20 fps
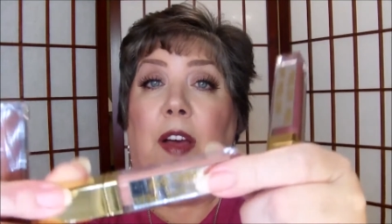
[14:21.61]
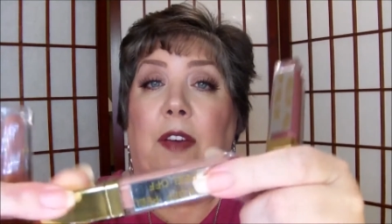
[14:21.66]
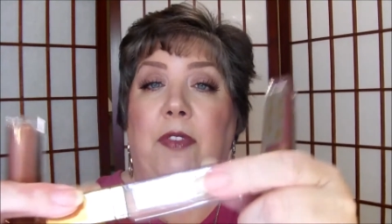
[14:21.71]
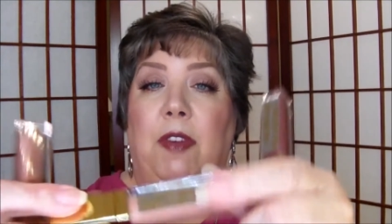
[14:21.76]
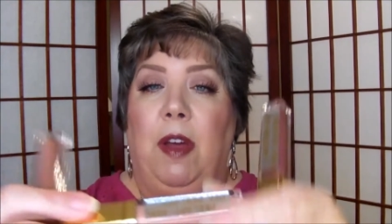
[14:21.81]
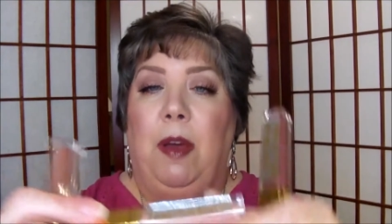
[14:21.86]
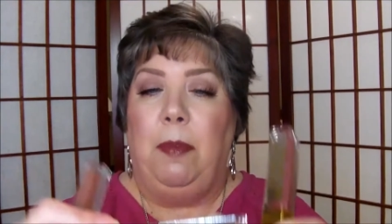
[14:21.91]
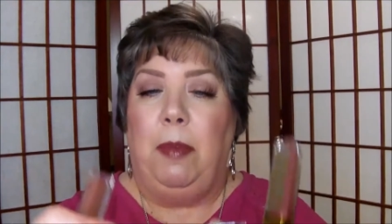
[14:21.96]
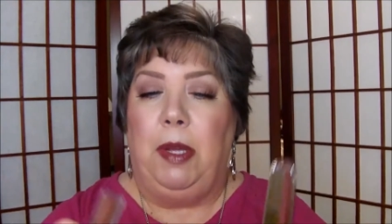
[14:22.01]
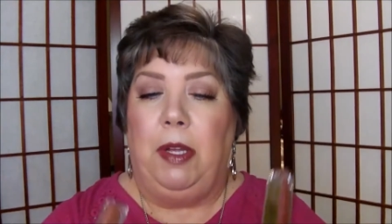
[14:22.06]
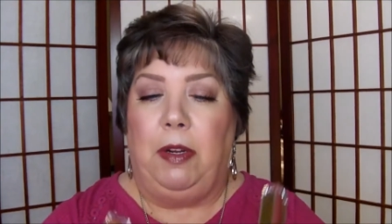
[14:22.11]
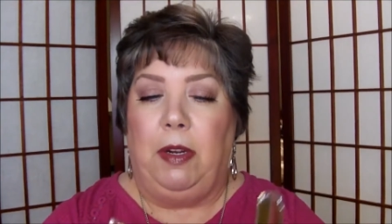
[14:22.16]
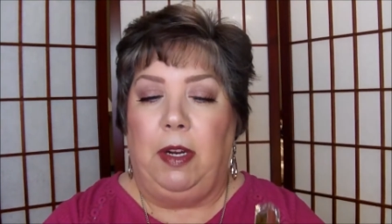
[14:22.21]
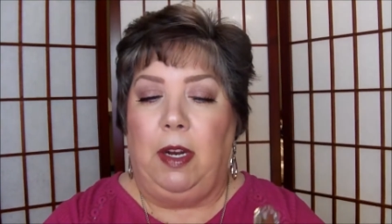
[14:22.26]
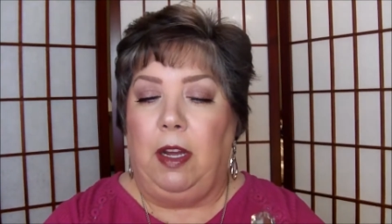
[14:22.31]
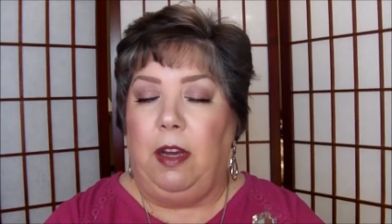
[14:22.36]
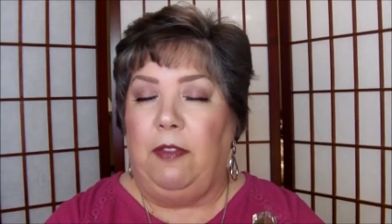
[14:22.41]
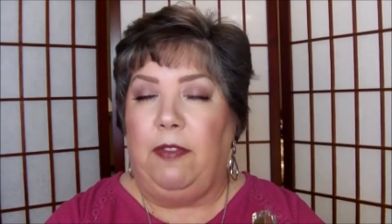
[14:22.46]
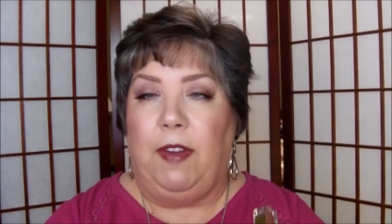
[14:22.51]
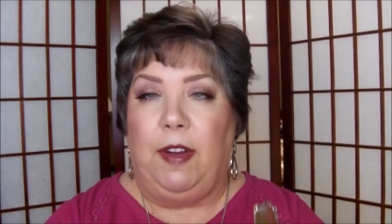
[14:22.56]
I've not peeled
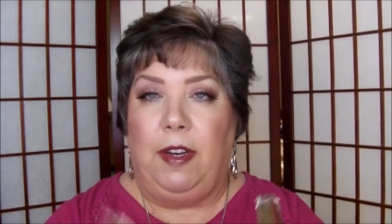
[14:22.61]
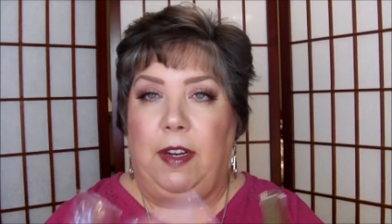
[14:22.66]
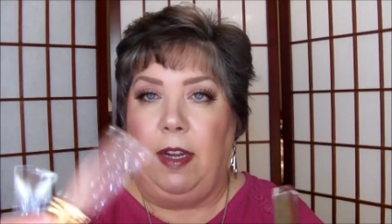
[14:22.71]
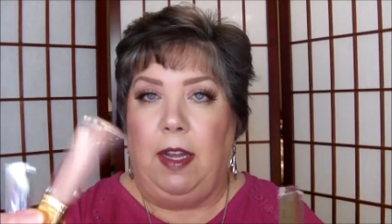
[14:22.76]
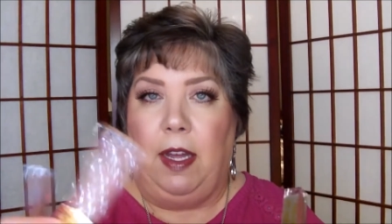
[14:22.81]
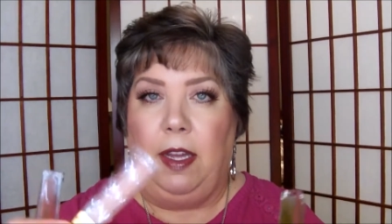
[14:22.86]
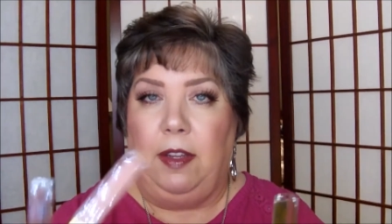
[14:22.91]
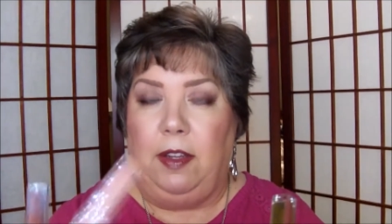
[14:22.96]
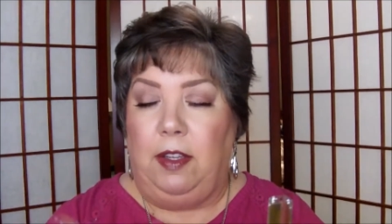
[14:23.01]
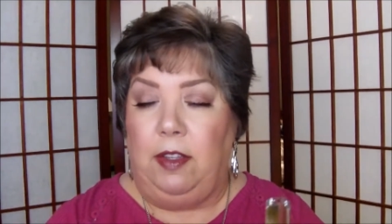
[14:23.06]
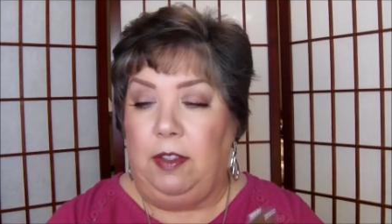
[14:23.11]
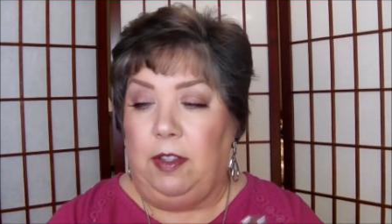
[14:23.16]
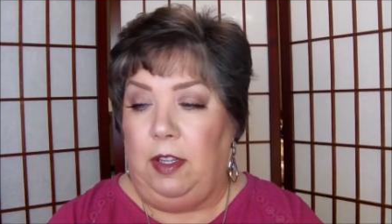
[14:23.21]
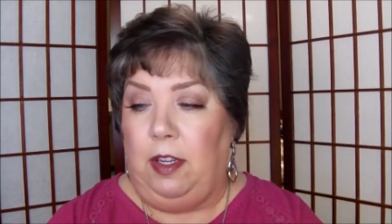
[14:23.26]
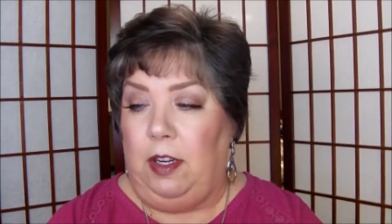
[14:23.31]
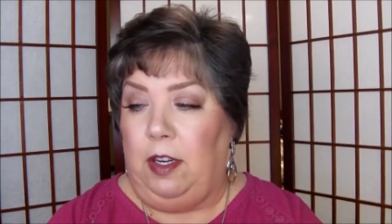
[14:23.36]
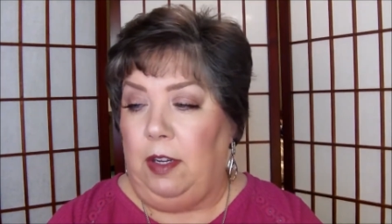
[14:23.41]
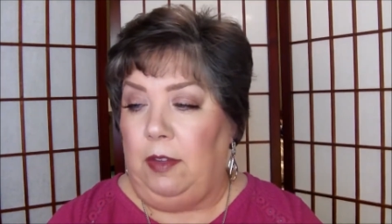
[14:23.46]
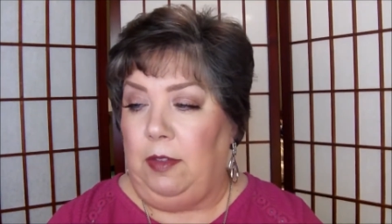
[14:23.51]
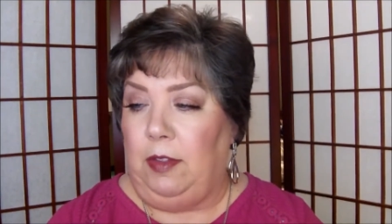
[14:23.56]
it off. I
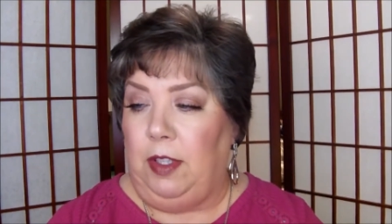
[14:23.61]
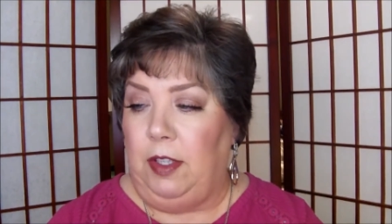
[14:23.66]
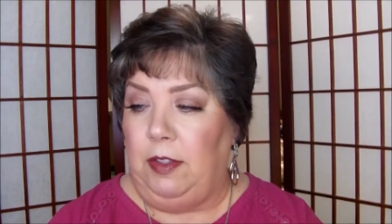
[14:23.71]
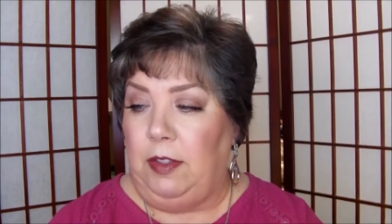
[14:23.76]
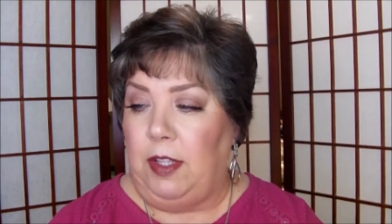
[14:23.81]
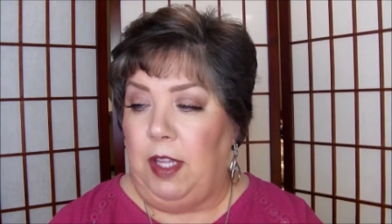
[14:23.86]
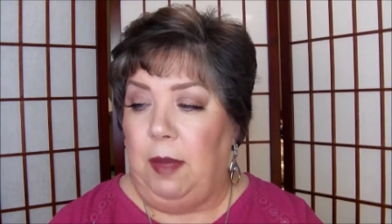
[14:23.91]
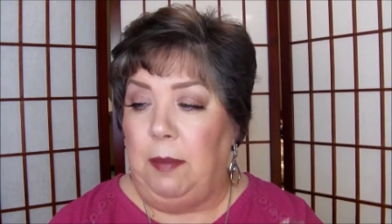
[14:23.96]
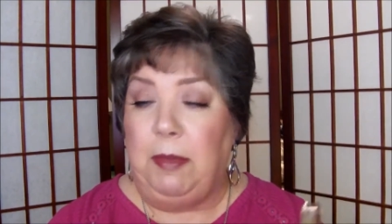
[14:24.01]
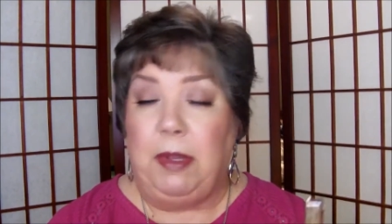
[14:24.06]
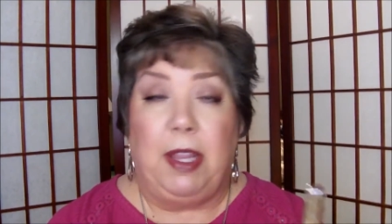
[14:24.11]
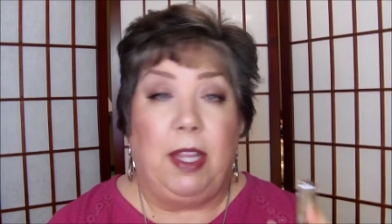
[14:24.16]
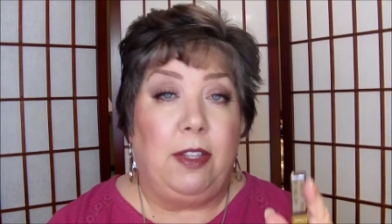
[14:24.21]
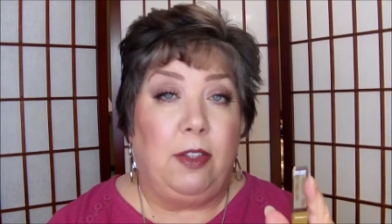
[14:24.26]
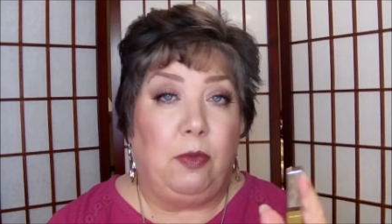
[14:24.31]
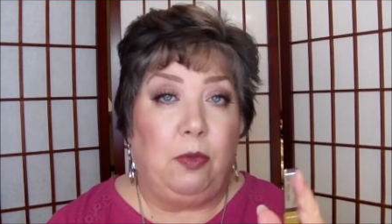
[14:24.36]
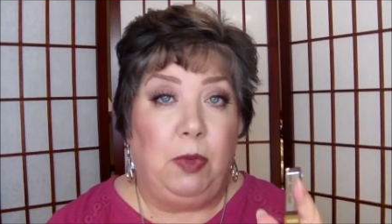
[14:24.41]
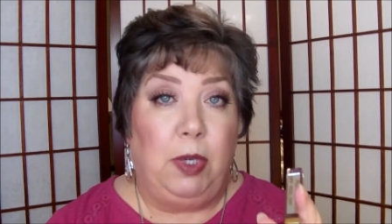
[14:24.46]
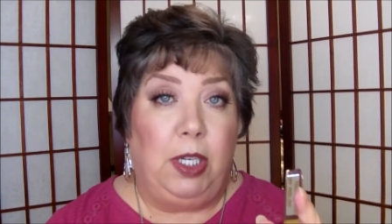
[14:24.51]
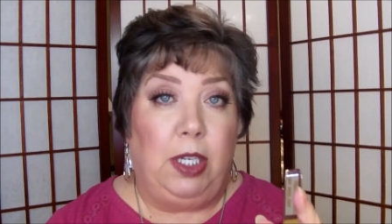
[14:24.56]
usually don't use that. But
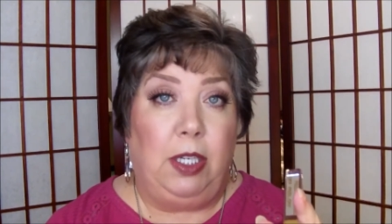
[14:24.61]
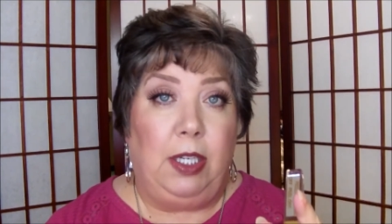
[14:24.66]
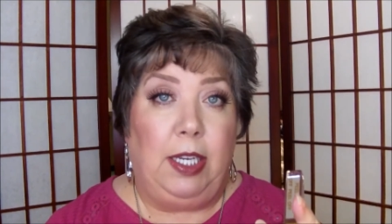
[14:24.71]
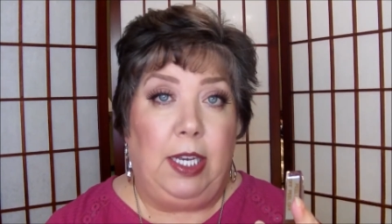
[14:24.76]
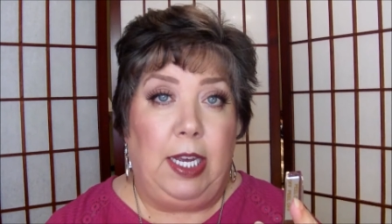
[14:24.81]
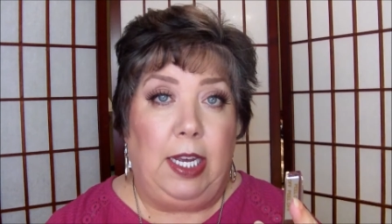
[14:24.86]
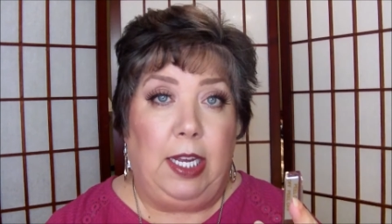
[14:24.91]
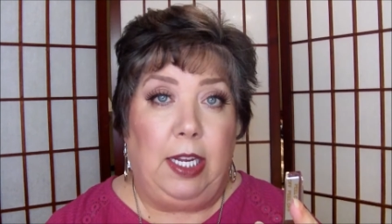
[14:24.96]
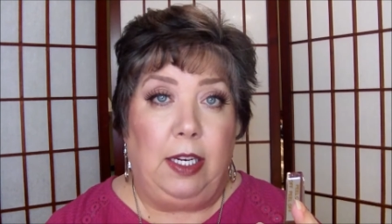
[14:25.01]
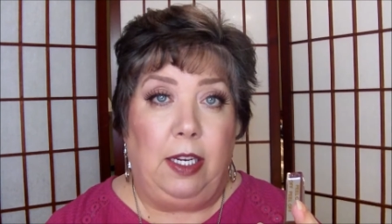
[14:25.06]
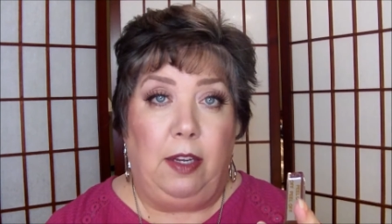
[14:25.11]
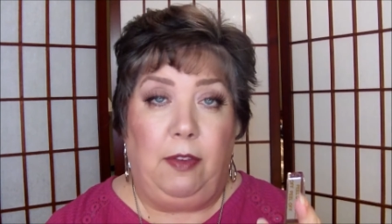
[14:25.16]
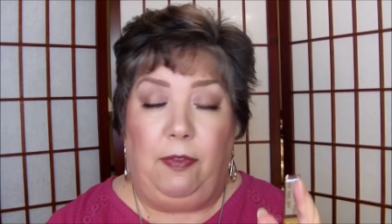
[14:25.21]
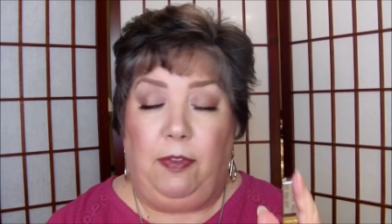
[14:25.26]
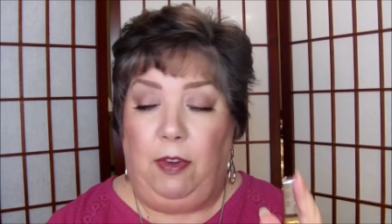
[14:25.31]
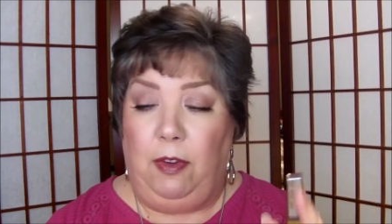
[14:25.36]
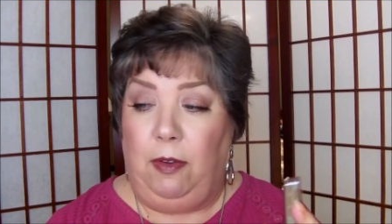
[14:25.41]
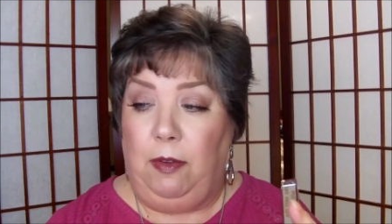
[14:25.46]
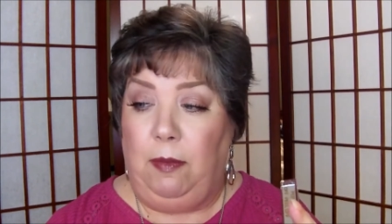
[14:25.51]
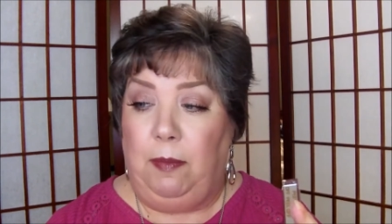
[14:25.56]
that's really handy
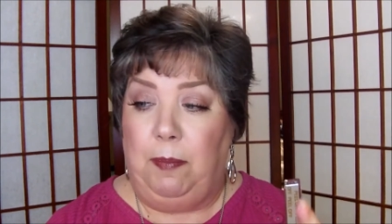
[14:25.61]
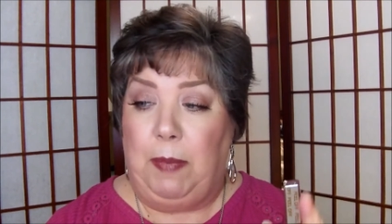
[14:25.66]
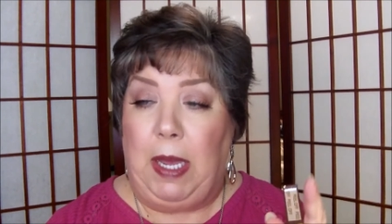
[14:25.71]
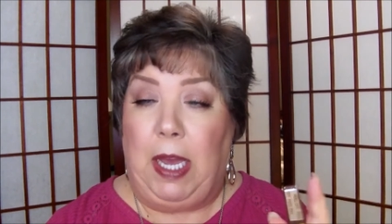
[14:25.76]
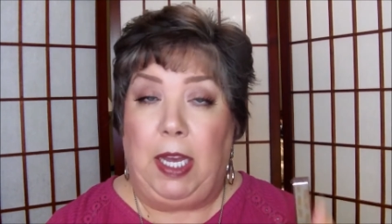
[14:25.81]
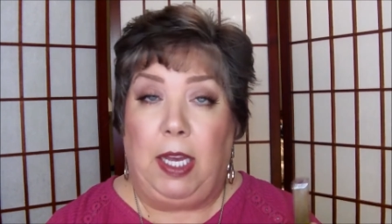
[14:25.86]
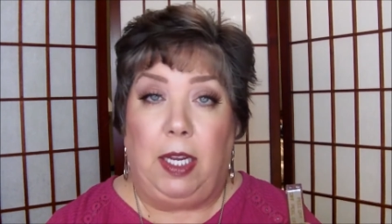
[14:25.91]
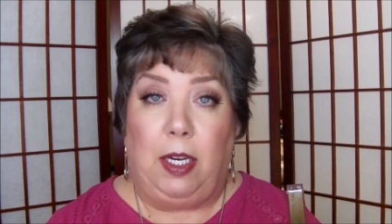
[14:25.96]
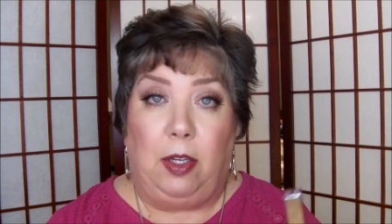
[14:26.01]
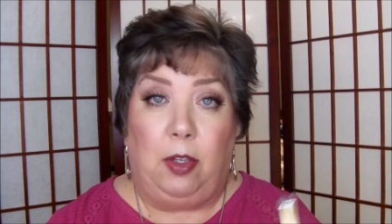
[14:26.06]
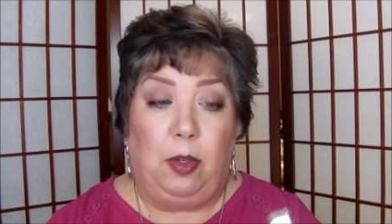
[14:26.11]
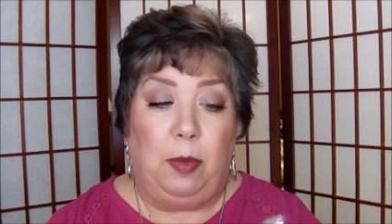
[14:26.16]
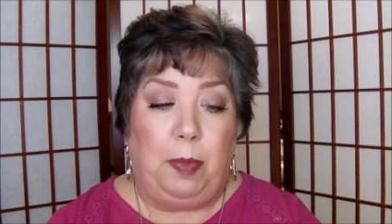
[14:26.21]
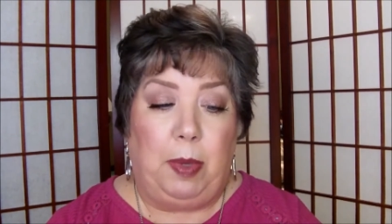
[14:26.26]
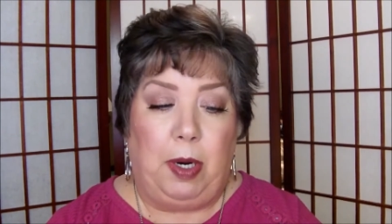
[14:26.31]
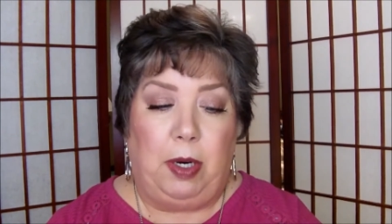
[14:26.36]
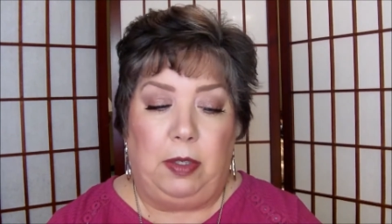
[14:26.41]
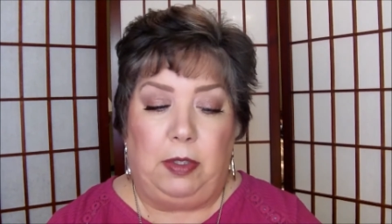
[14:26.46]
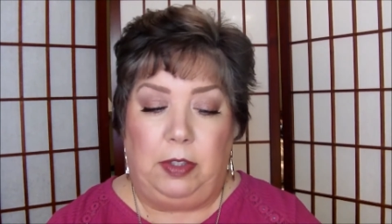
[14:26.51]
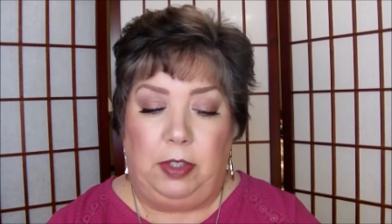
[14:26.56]
if you pack it in your
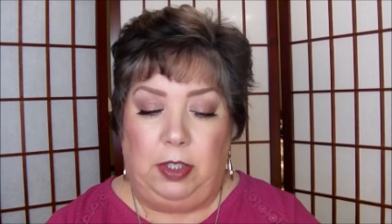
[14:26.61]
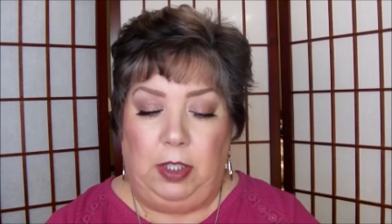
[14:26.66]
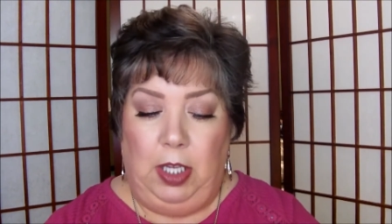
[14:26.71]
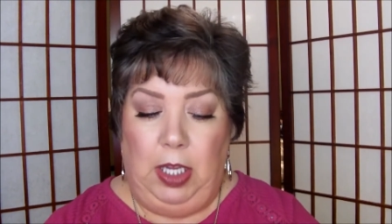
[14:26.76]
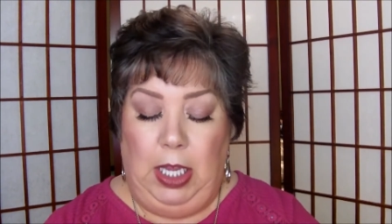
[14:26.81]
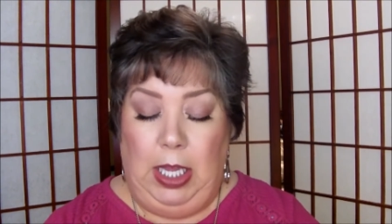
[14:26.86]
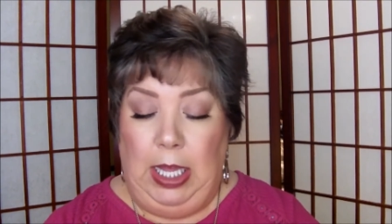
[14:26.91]
purse.